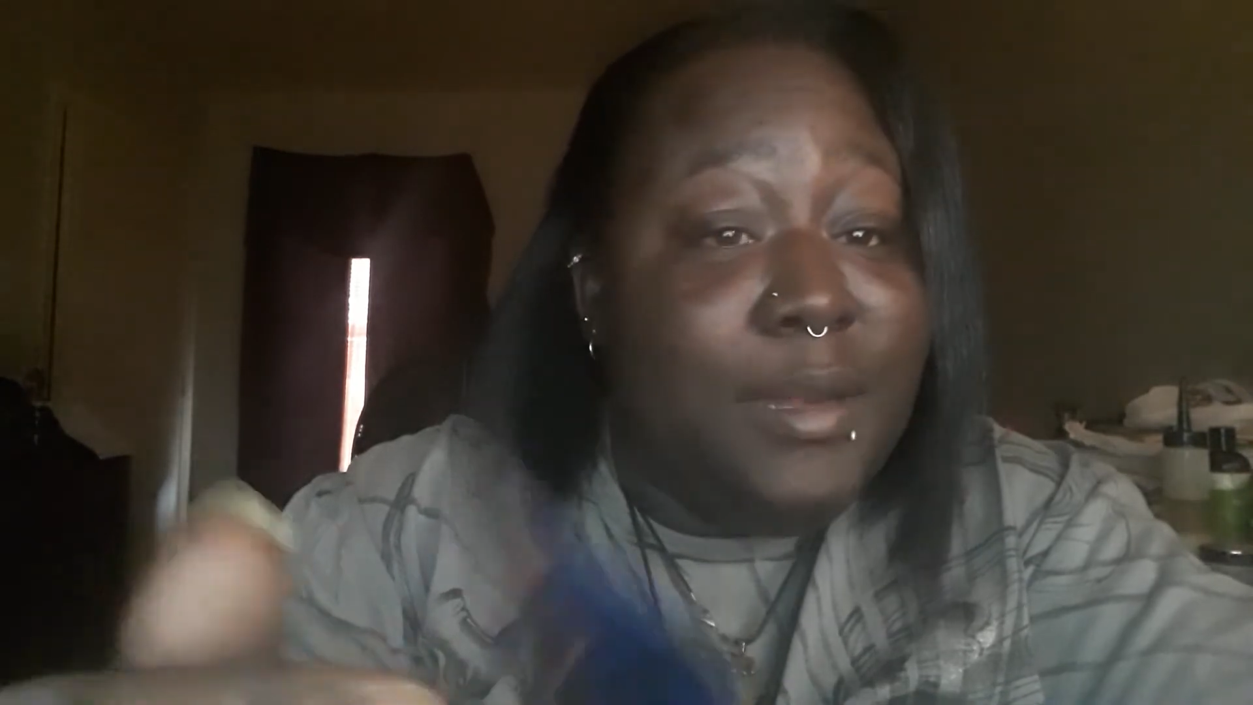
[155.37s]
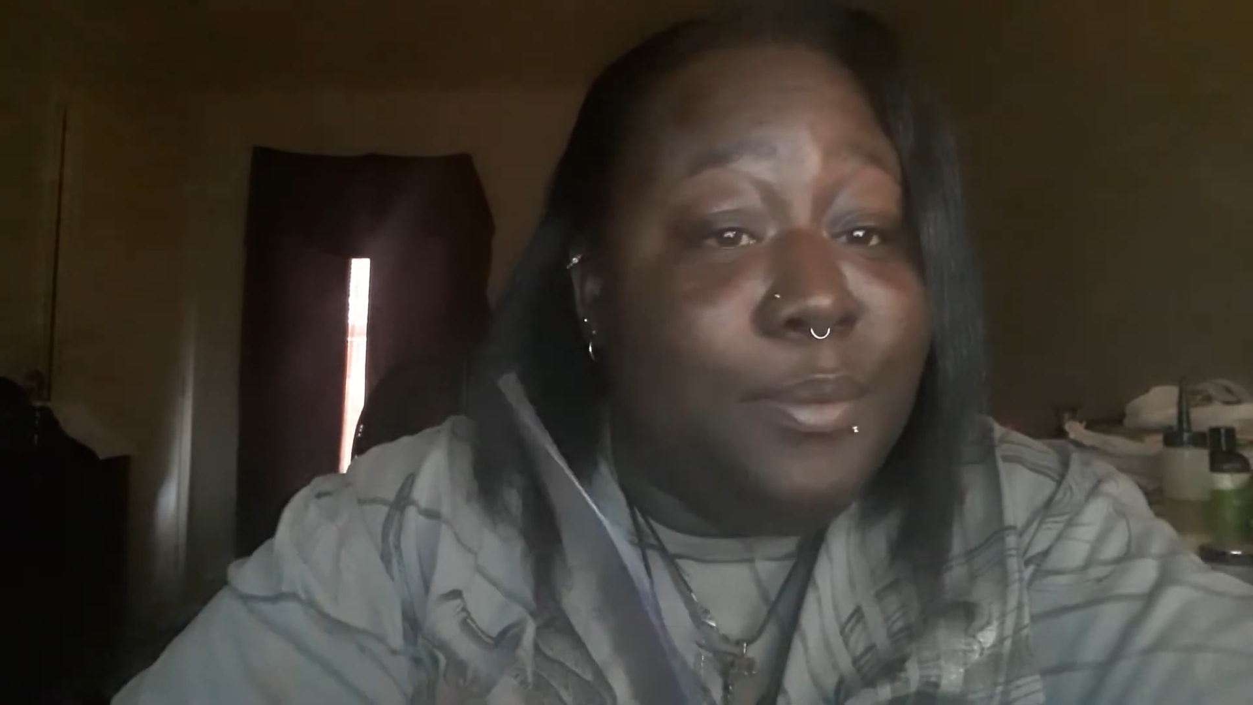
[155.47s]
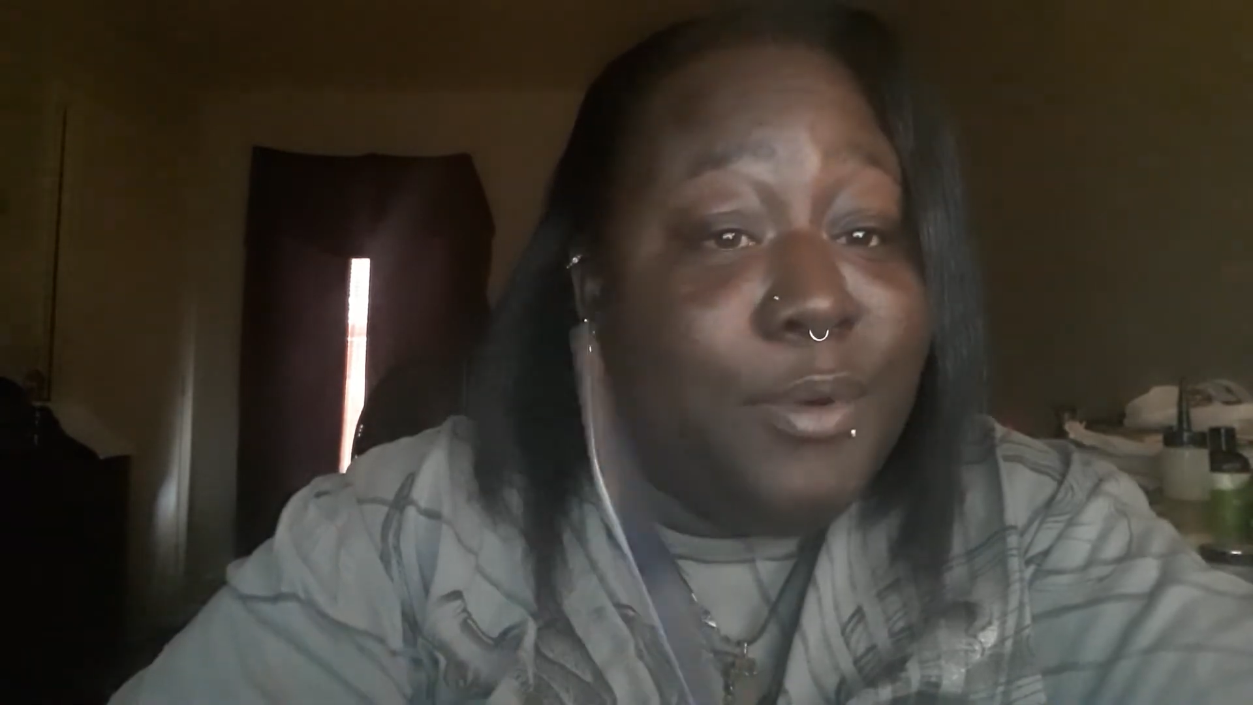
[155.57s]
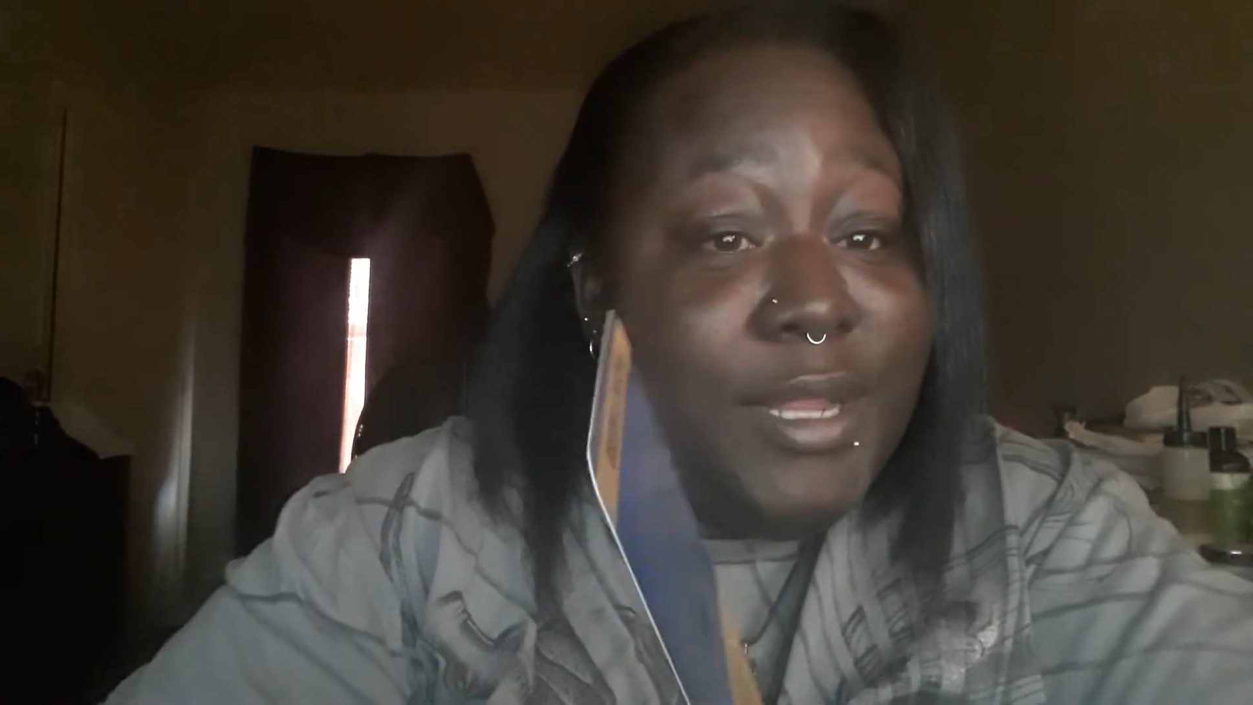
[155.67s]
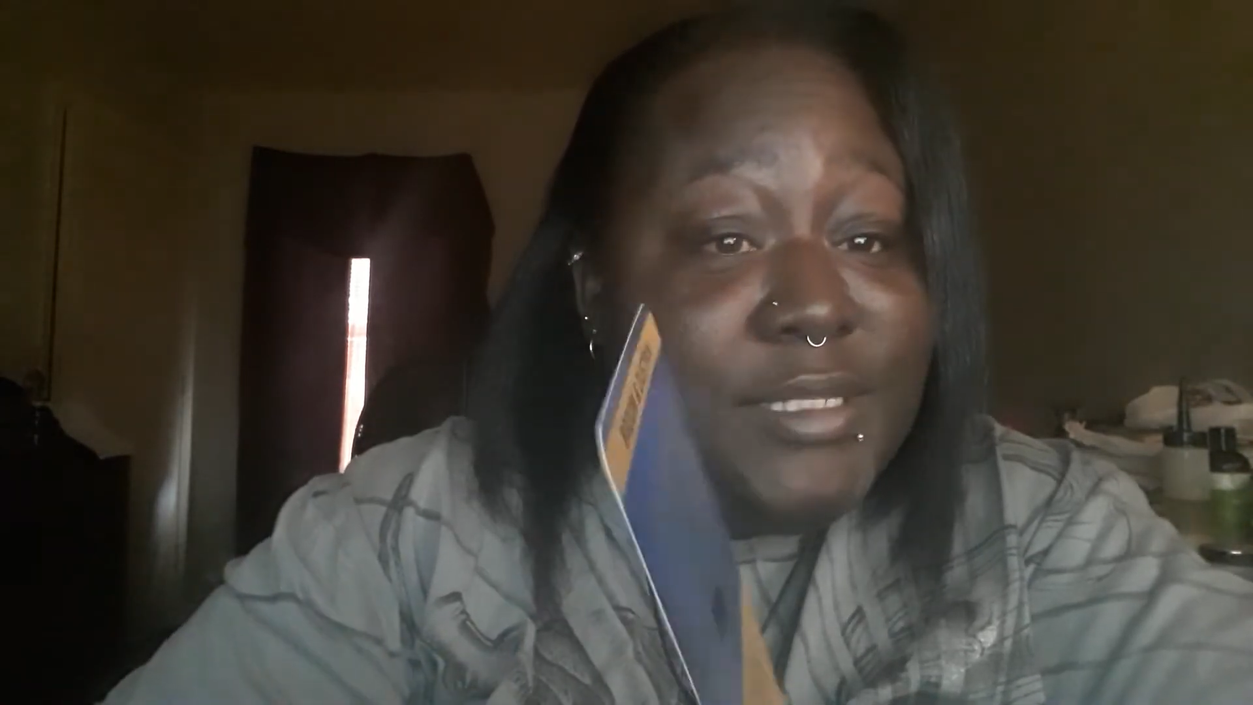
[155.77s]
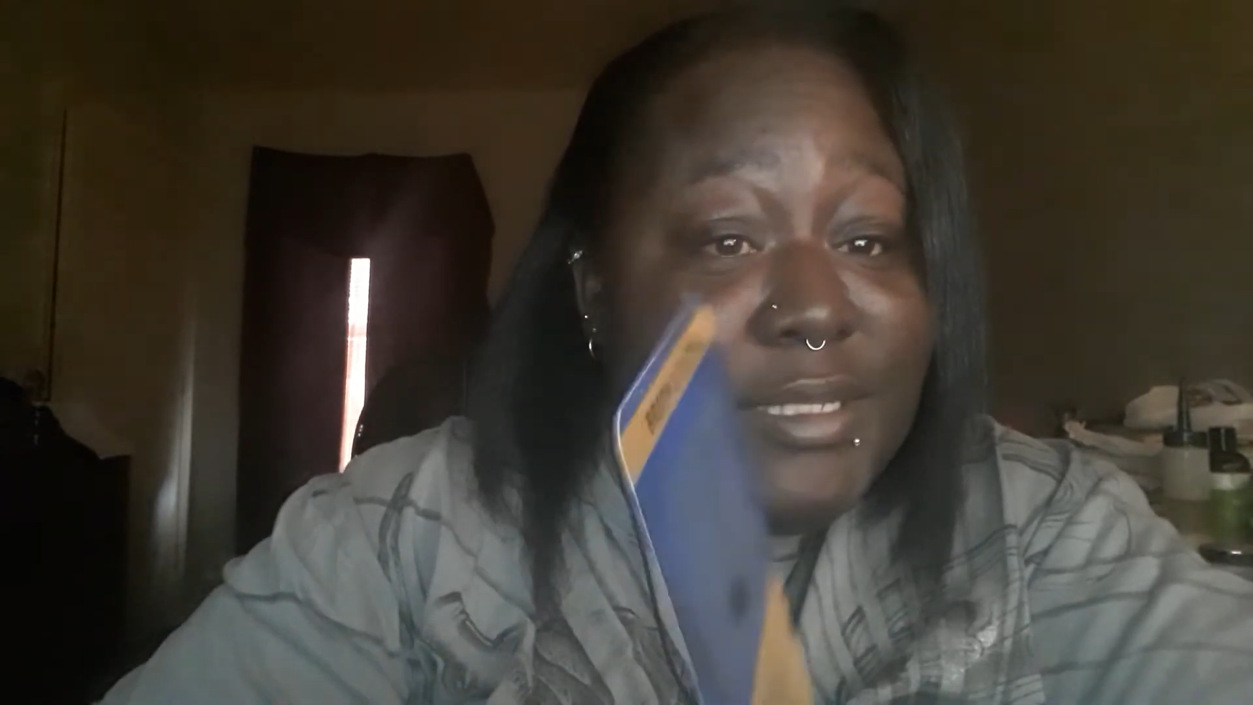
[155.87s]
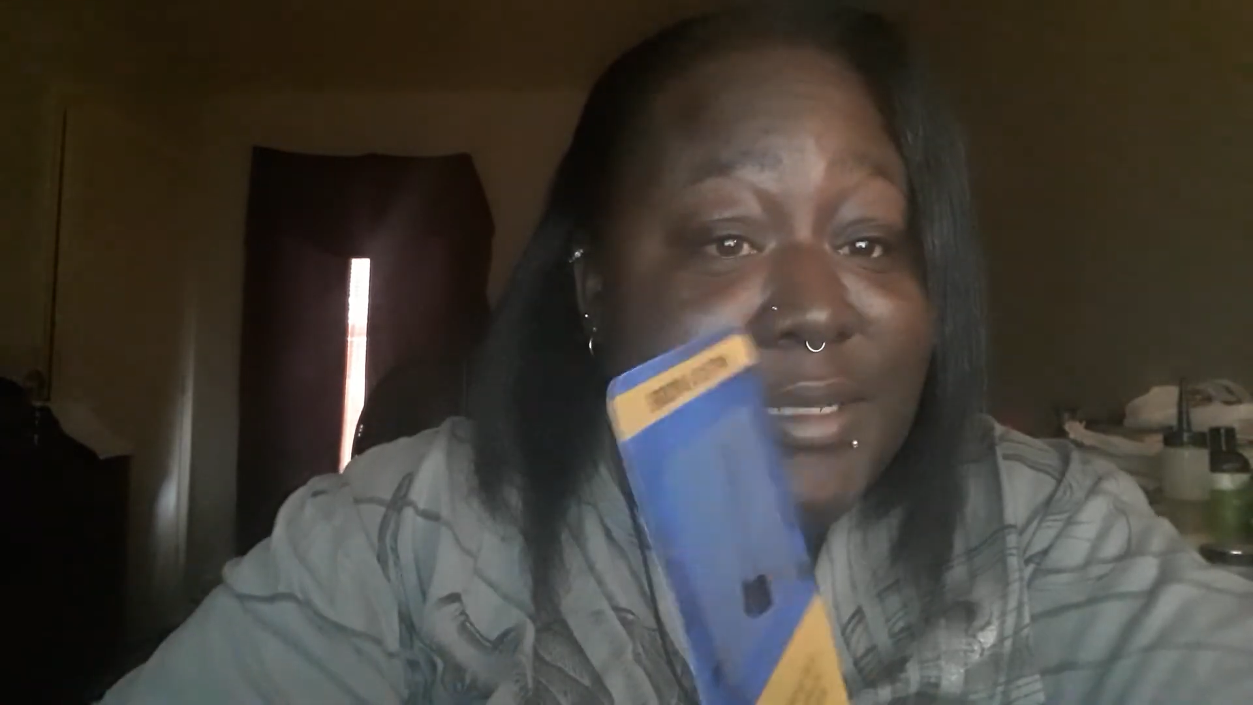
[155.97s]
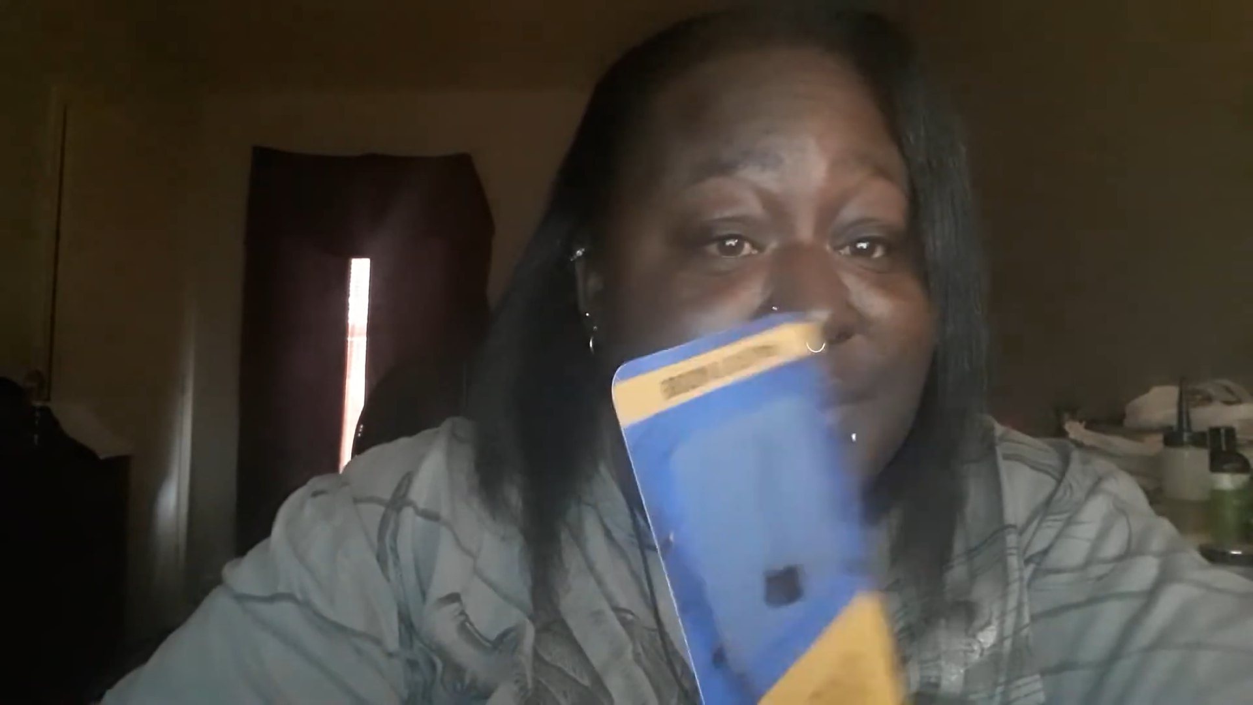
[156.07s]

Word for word: the present.